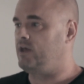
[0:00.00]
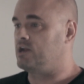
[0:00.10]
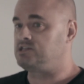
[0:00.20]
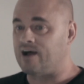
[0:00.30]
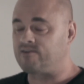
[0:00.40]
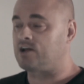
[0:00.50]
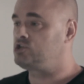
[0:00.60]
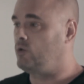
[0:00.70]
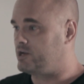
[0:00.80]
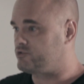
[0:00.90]
the NFC. I've
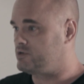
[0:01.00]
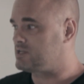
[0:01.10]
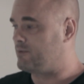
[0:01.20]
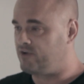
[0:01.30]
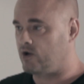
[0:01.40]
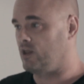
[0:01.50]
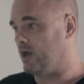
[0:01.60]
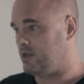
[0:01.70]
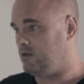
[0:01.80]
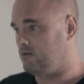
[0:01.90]
got 2 entries. I'm
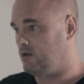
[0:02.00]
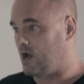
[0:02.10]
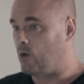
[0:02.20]
very lucky.